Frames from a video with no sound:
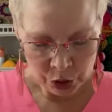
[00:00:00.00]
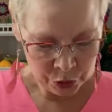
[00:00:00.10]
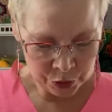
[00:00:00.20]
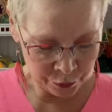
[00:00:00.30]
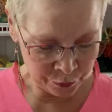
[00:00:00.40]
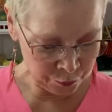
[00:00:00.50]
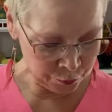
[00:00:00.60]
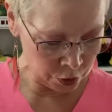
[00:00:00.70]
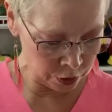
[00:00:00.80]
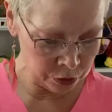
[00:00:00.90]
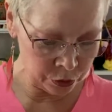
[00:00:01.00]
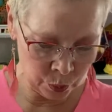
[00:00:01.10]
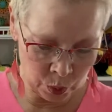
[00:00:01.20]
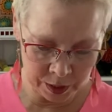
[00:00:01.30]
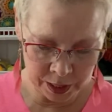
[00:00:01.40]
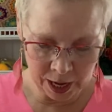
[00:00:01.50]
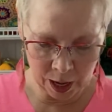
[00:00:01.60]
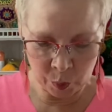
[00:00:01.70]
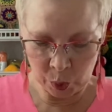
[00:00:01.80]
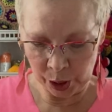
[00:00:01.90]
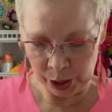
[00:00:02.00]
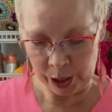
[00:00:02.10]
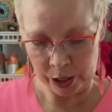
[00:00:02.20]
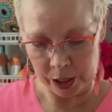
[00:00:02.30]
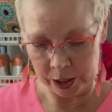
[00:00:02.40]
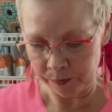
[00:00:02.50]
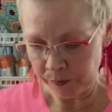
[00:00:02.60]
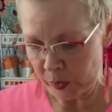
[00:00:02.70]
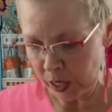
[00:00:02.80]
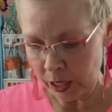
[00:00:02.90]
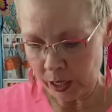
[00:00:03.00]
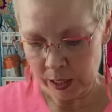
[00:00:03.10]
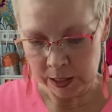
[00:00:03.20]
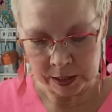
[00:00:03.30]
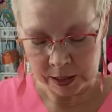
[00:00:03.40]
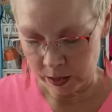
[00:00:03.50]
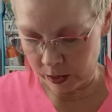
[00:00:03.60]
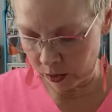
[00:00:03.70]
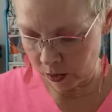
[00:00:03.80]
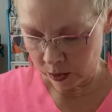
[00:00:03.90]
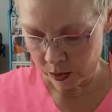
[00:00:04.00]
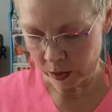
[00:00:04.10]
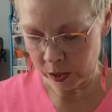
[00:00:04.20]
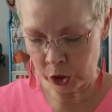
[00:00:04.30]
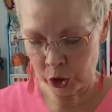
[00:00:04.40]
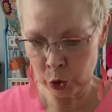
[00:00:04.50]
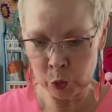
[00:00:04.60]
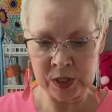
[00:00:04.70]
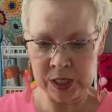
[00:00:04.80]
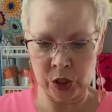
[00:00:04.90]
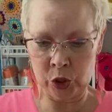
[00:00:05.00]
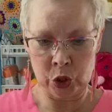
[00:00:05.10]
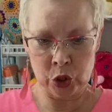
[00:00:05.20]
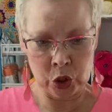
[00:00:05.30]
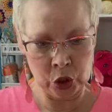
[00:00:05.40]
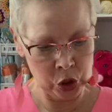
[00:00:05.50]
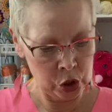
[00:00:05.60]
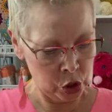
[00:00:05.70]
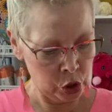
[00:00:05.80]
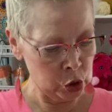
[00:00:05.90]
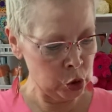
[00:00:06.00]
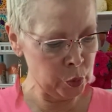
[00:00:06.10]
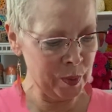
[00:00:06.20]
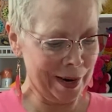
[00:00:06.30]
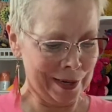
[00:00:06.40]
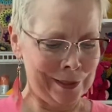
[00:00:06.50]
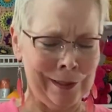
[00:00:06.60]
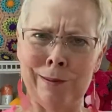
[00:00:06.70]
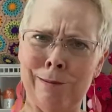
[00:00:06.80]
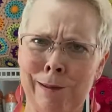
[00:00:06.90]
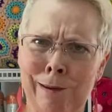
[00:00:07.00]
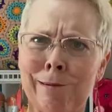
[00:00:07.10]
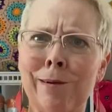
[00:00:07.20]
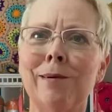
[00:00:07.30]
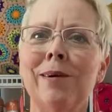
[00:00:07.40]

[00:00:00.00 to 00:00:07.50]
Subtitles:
The first one that I'm working on is the Zoom Sisters, Zoom Aunties, whatever,